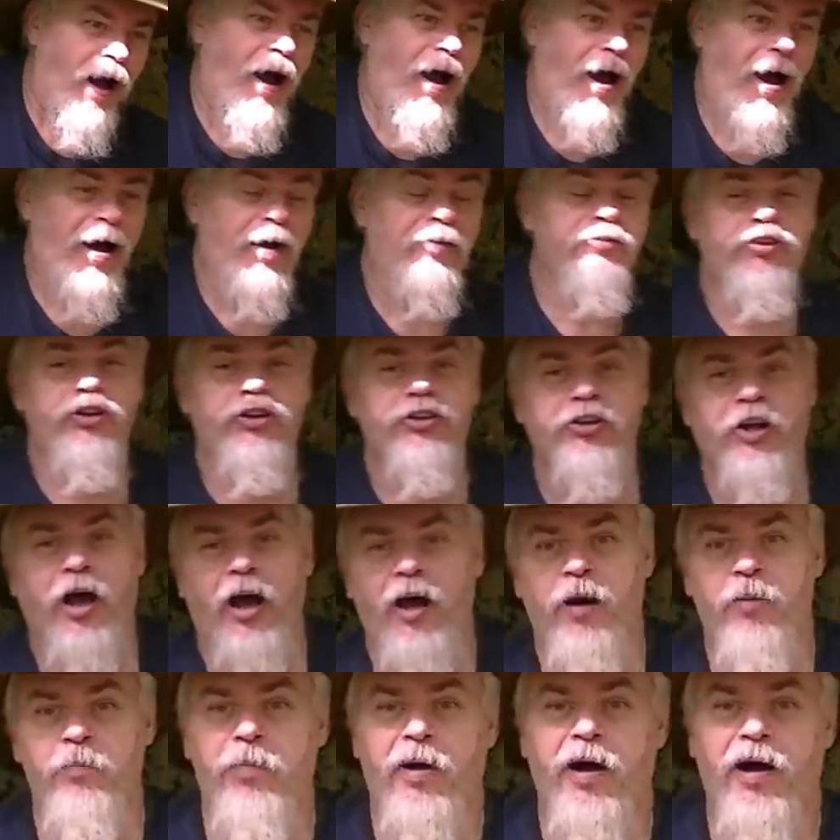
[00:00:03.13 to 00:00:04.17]
I've just
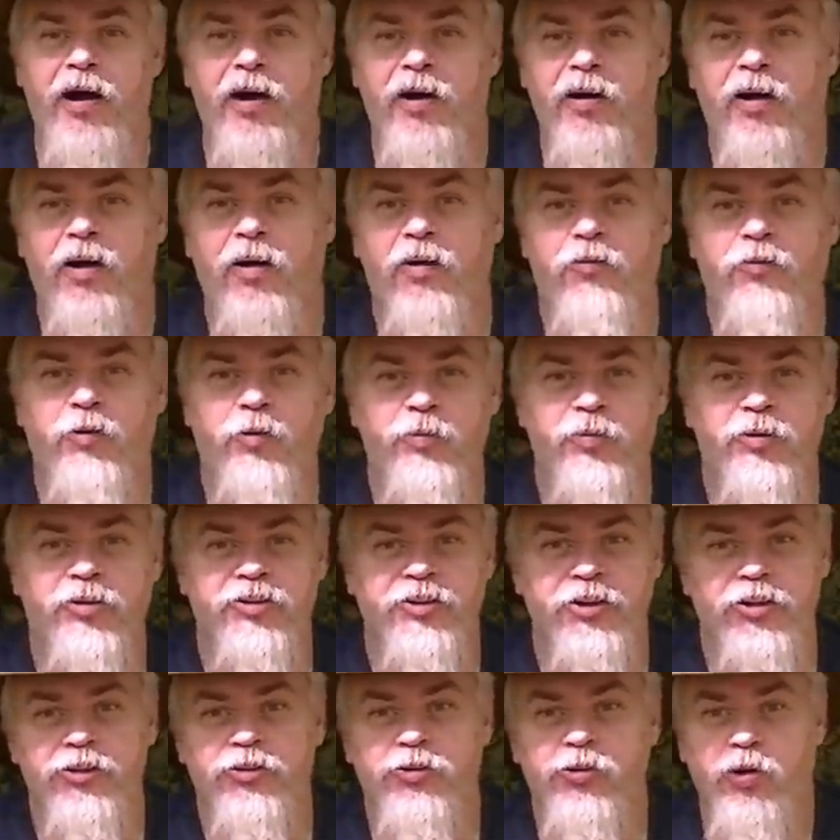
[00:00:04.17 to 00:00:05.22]
got back from the
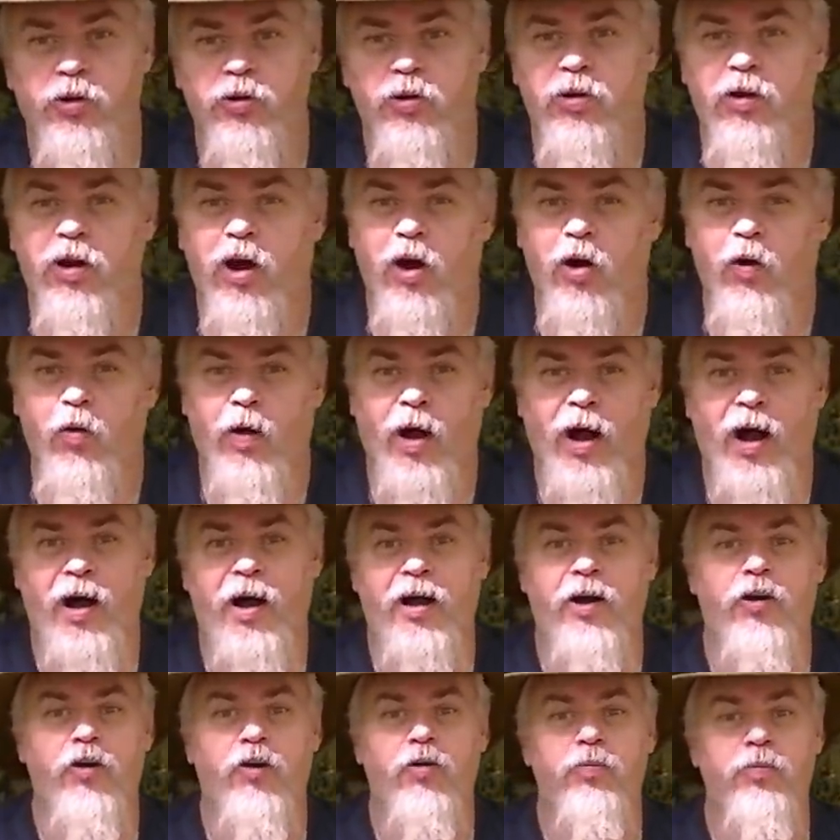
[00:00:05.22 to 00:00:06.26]
Central
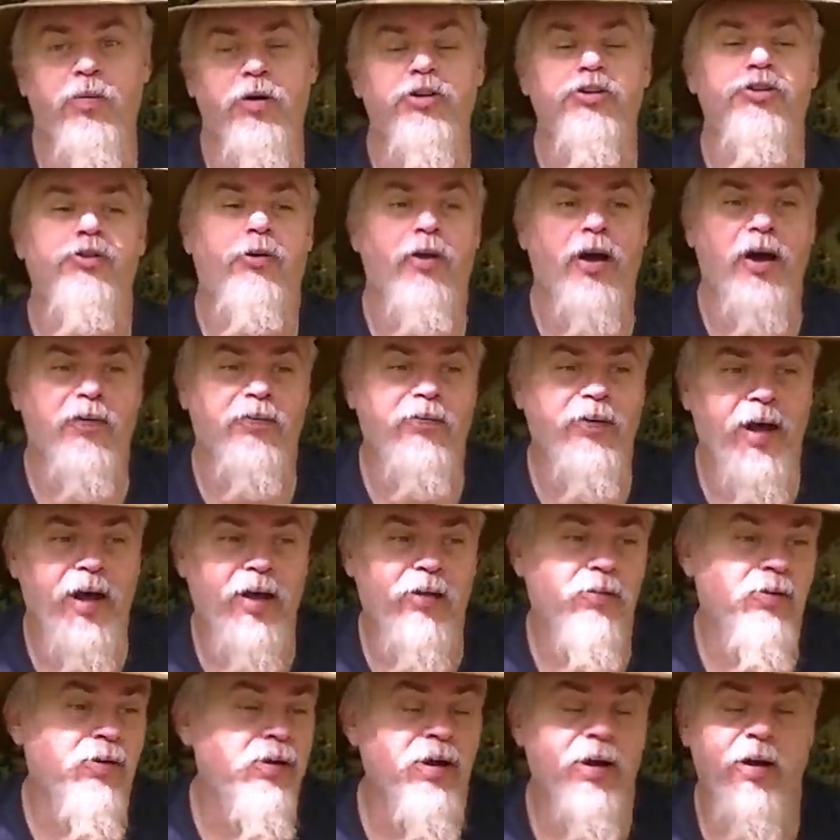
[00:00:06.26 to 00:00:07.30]
Ohio Bushcraft
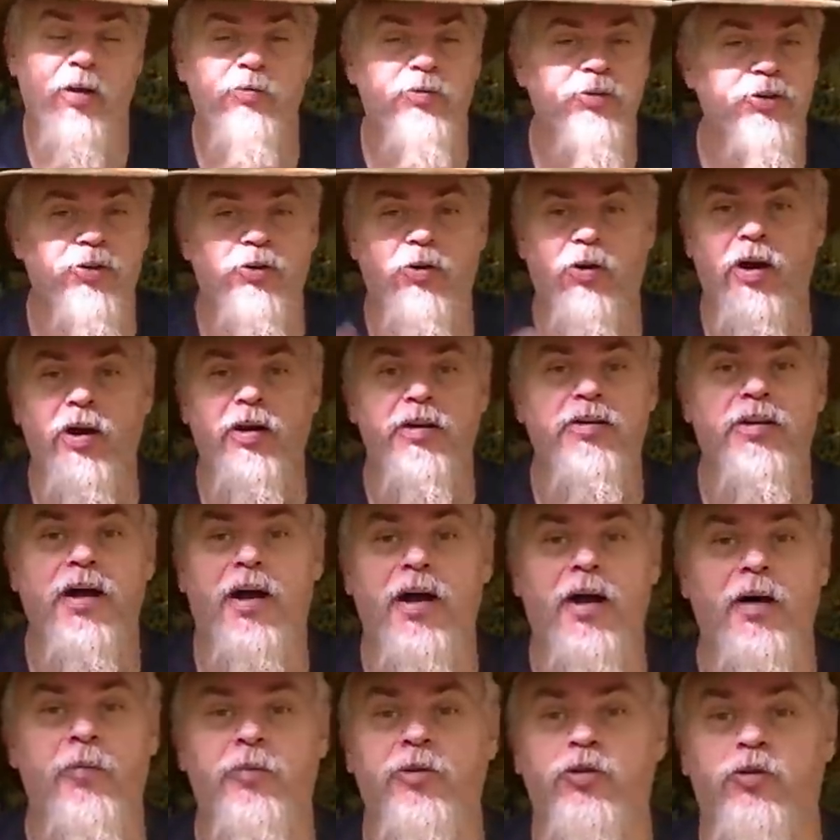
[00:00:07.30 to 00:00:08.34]
Gathering, and it was a great
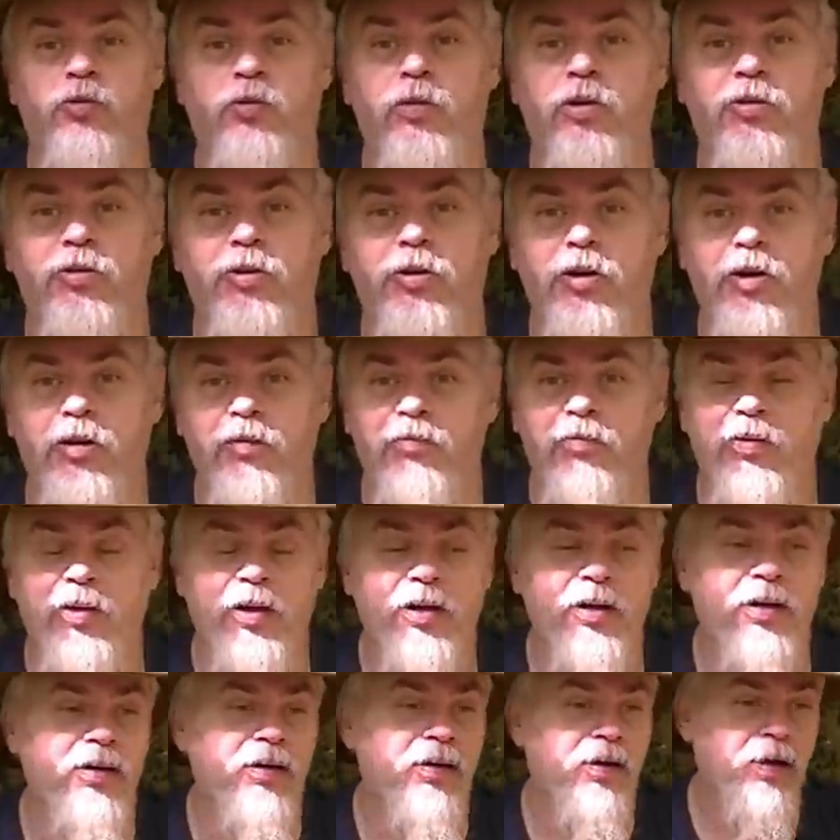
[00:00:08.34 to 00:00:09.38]
time. It was a real good
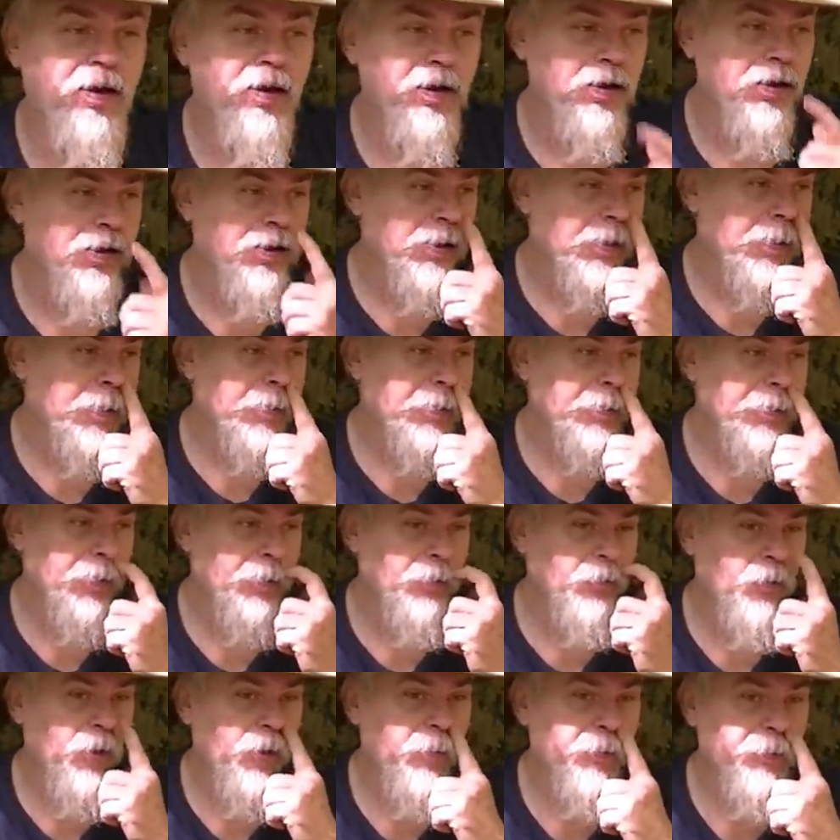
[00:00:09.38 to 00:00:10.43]
event.
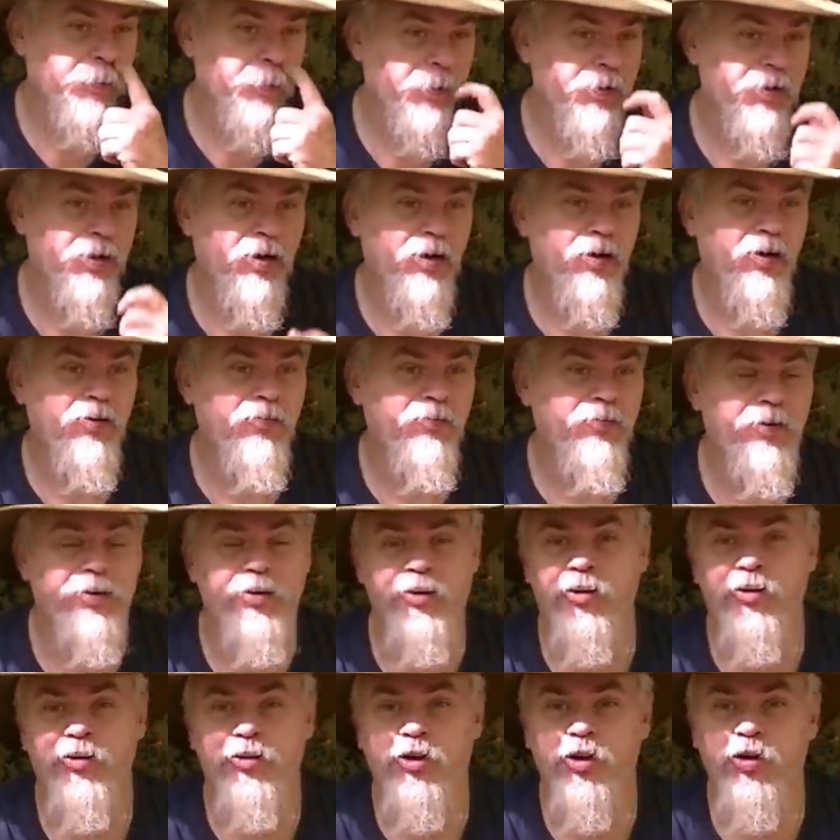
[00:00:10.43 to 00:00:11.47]
Somewhere between
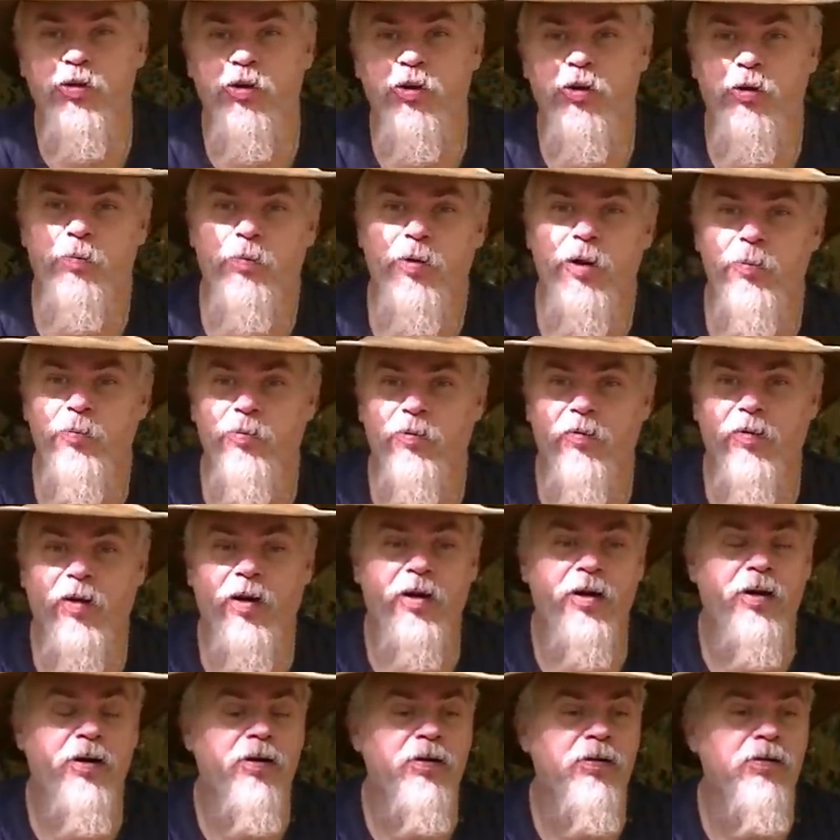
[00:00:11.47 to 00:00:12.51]
150 and 200 people
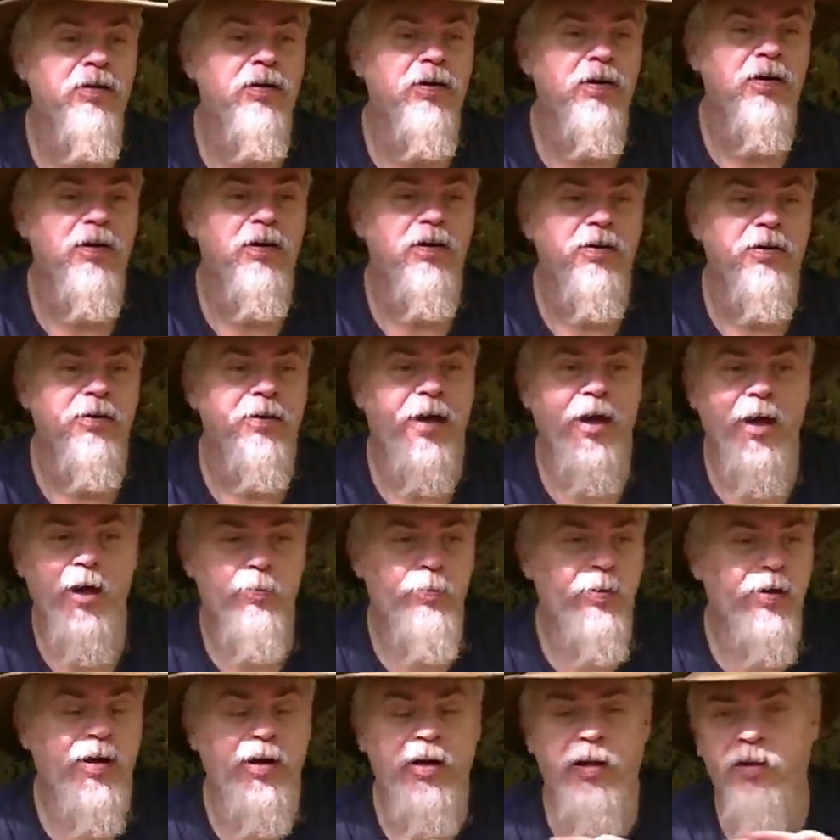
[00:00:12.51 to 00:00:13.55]
there,
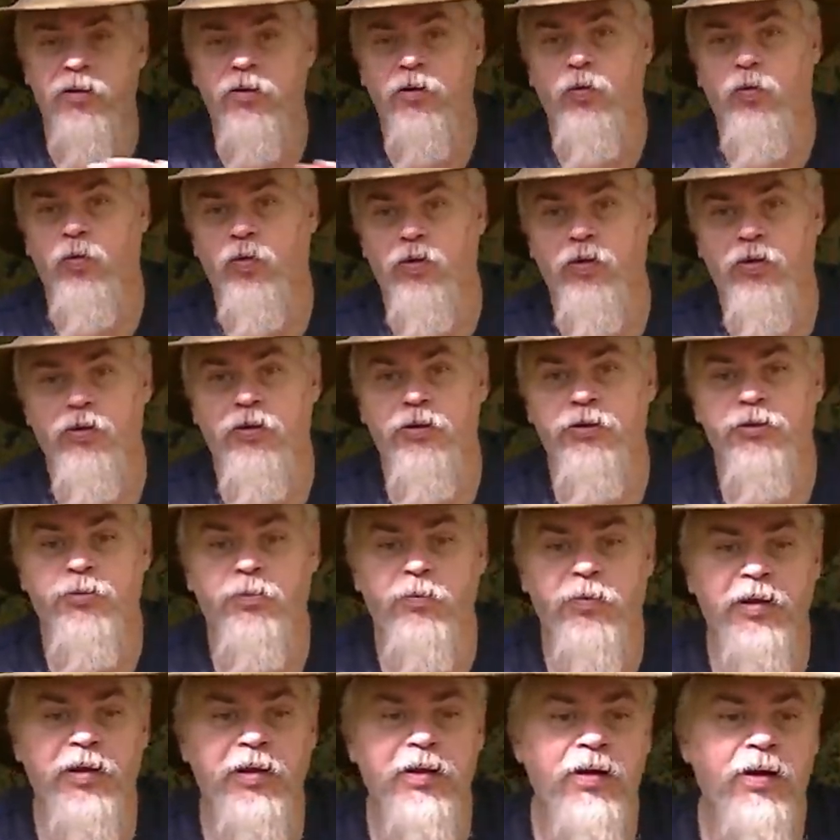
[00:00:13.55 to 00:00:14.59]
camping in the woods.
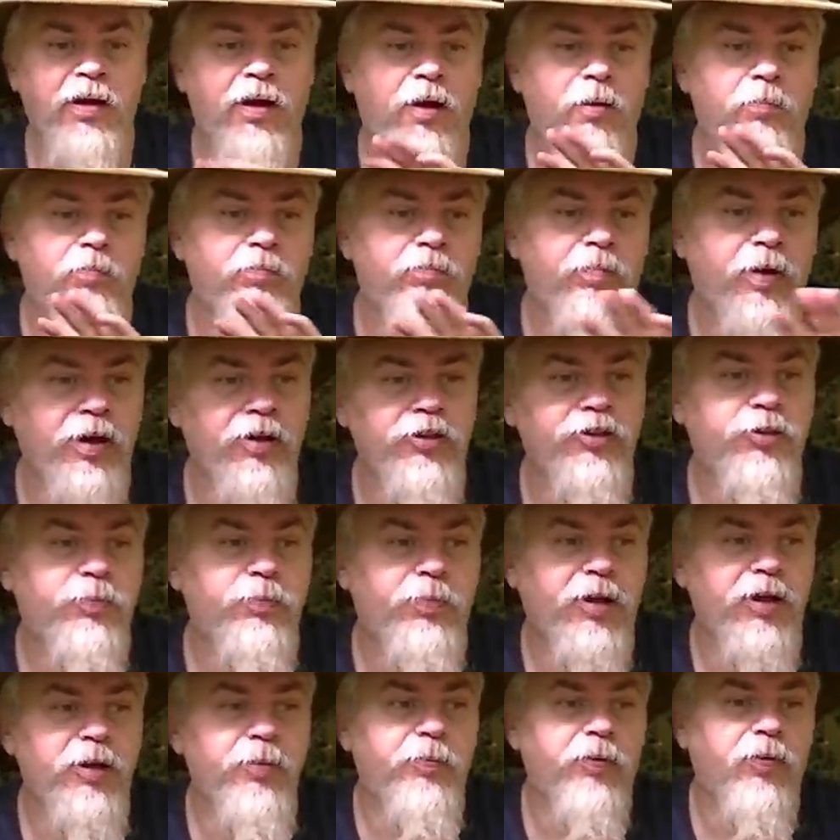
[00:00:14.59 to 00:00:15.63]
Me and a bunch of
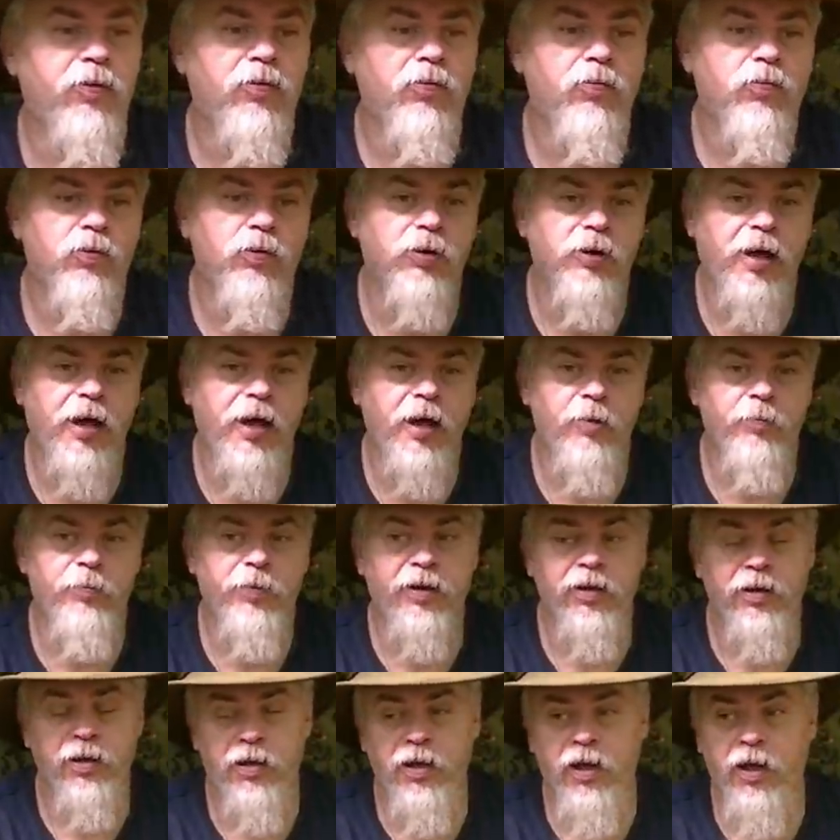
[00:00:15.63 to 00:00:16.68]
people were
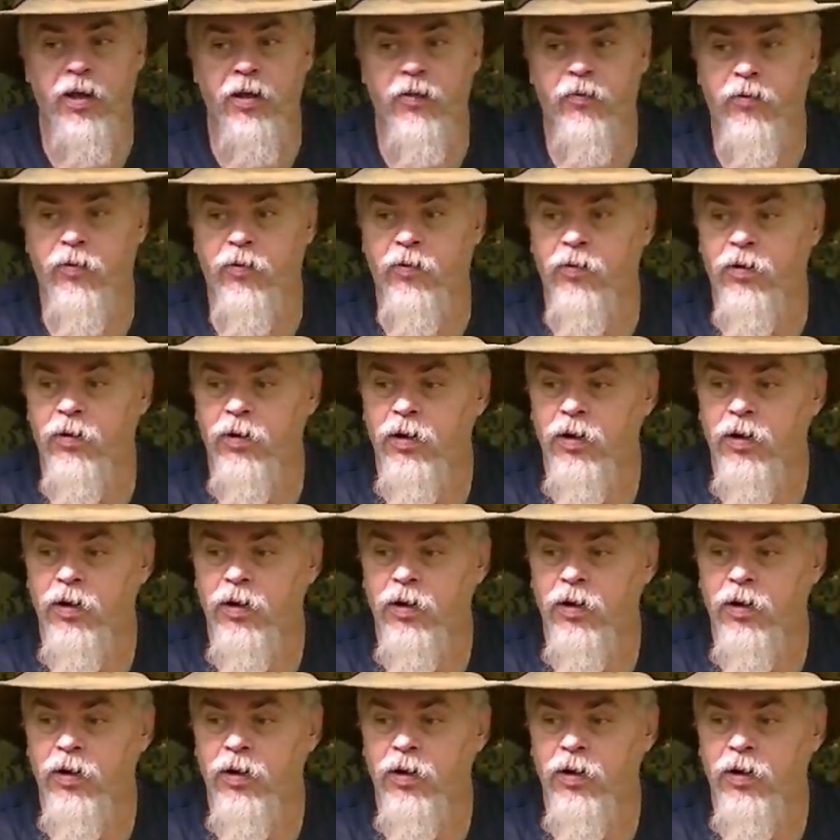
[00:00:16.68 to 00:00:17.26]
camping together.